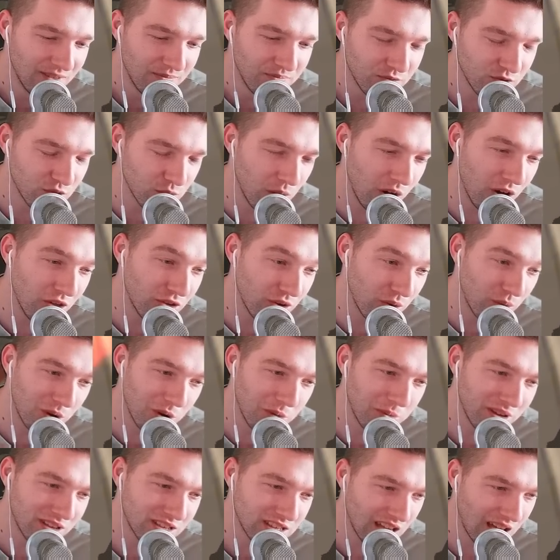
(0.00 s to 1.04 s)
So while there
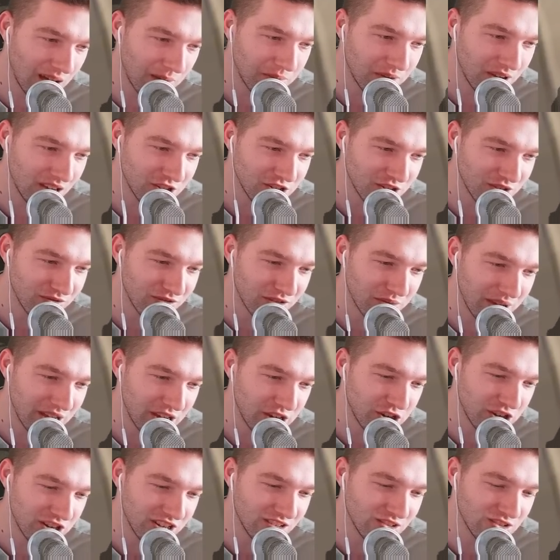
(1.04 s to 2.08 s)
will be top-notch
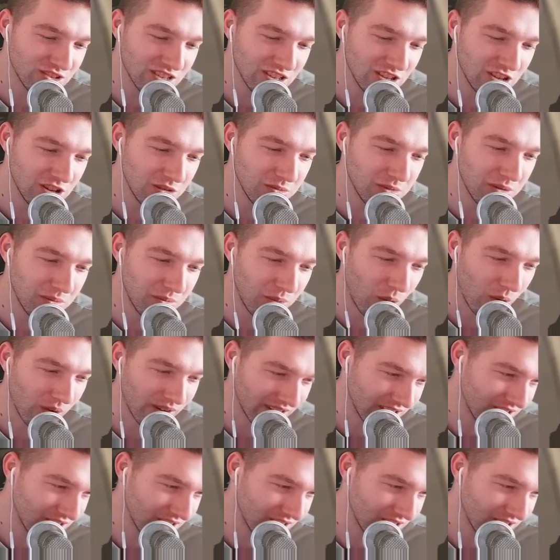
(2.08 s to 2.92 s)
information, it is a little bit boring.